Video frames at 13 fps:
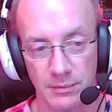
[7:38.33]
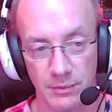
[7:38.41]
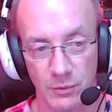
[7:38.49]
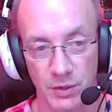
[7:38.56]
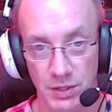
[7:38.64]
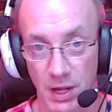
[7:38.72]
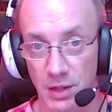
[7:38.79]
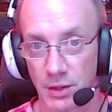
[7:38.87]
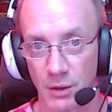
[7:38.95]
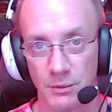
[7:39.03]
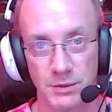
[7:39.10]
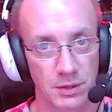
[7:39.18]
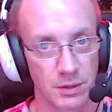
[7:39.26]
which I thought
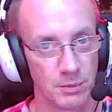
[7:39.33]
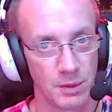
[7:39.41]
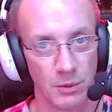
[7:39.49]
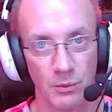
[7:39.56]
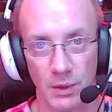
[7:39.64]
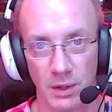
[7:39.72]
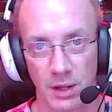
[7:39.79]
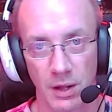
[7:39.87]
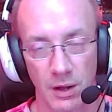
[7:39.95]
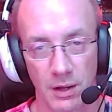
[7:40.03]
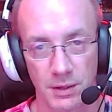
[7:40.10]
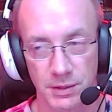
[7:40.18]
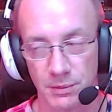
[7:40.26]
was going to be really
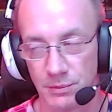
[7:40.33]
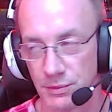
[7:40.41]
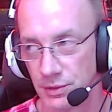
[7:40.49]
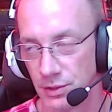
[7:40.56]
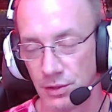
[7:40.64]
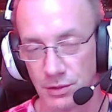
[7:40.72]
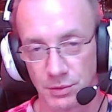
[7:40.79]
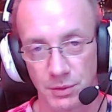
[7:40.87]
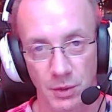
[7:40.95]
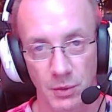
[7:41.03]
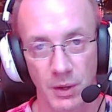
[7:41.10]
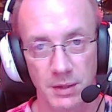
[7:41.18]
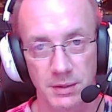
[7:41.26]
awesome to use with the
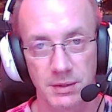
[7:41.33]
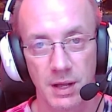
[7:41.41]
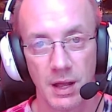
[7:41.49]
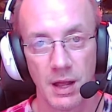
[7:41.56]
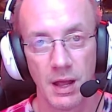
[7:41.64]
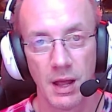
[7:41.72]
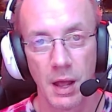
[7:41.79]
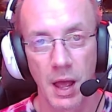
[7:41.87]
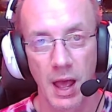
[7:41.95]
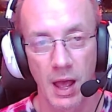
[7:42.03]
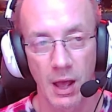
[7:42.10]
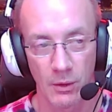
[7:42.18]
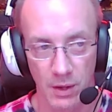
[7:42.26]
Quest.
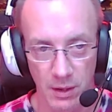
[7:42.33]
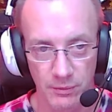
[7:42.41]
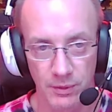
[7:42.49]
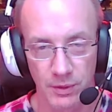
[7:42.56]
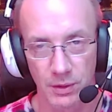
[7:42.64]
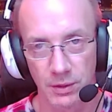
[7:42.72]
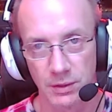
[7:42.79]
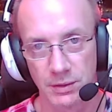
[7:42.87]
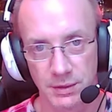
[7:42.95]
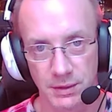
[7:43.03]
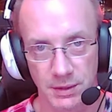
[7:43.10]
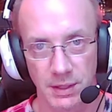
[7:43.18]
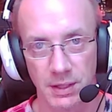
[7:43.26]
However,
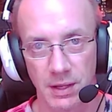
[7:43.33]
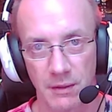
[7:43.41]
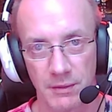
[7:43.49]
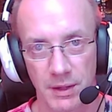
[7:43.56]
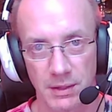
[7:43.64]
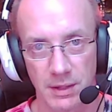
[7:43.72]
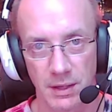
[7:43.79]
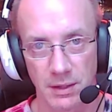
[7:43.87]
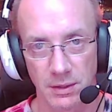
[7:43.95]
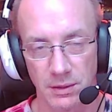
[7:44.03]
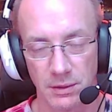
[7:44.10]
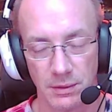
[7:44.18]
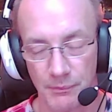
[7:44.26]
since it didn't have that
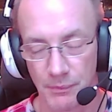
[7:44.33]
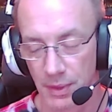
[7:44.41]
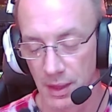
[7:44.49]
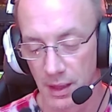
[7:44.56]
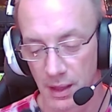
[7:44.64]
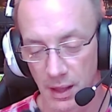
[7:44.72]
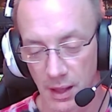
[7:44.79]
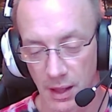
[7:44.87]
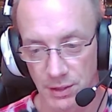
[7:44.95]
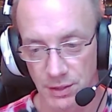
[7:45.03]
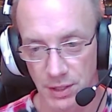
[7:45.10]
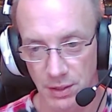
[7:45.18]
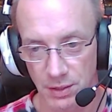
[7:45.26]
dongle, I
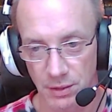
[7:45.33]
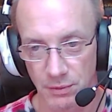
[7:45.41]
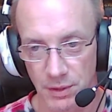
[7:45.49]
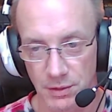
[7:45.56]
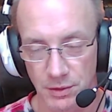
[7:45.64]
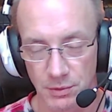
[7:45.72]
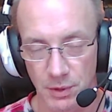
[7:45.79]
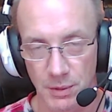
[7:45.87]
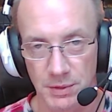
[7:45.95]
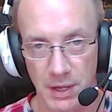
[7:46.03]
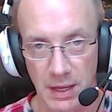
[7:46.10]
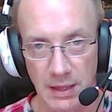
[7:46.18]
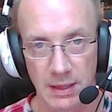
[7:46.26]
checked on RAZER's
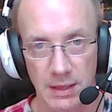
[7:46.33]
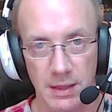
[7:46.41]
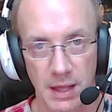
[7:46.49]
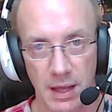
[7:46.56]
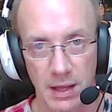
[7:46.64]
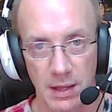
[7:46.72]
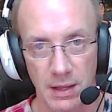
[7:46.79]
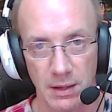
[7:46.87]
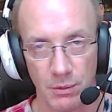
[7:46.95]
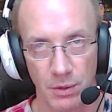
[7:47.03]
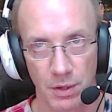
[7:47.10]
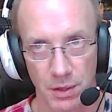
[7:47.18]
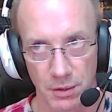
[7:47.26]
website. They
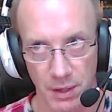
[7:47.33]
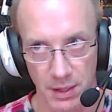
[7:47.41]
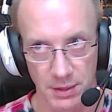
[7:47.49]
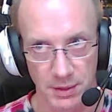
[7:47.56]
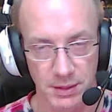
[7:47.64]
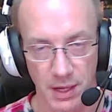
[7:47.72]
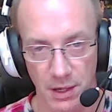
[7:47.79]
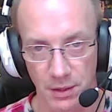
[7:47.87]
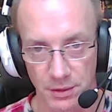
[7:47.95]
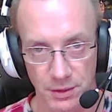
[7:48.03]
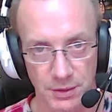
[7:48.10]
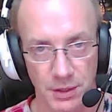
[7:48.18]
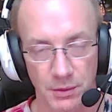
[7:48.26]
were either out of stock or
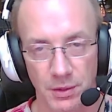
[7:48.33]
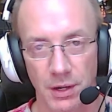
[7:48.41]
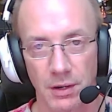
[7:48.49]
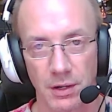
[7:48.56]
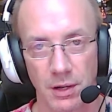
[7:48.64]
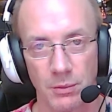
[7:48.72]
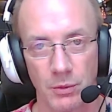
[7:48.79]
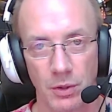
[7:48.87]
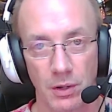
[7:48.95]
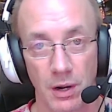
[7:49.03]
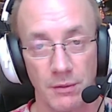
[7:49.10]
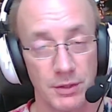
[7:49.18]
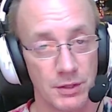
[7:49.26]
just don't carry it anymore.
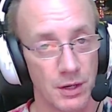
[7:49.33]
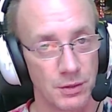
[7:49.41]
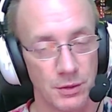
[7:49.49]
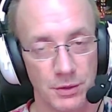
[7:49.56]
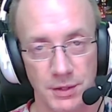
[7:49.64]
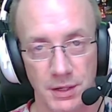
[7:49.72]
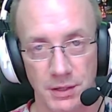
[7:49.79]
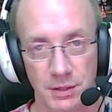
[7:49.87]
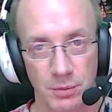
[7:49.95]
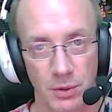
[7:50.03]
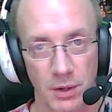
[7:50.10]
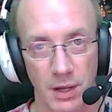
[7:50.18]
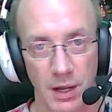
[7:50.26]
I even talked to a tech
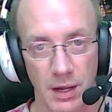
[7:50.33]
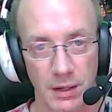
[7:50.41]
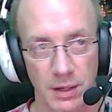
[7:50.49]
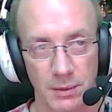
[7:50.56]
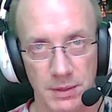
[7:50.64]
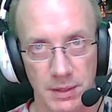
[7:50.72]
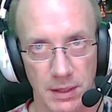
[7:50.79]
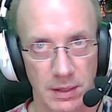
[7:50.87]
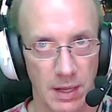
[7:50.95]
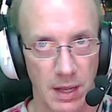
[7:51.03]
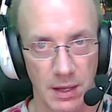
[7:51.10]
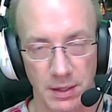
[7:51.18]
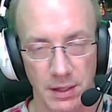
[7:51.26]
support guy, and he was like,
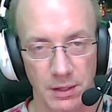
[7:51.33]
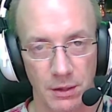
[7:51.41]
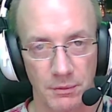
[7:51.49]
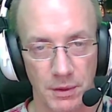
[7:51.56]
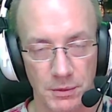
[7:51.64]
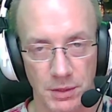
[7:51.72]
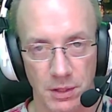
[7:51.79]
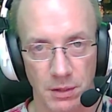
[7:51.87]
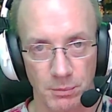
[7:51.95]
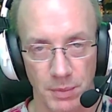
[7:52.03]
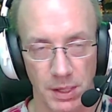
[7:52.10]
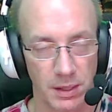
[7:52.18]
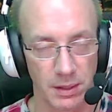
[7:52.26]
yeah, he didn't know if he was going
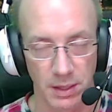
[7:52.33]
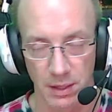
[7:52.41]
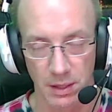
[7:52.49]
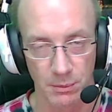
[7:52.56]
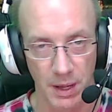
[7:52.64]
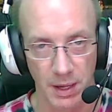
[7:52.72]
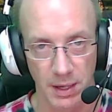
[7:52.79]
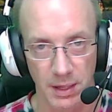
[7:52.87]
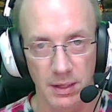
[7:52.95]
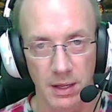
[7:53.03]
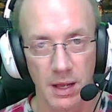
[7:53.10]
to be getting them back in.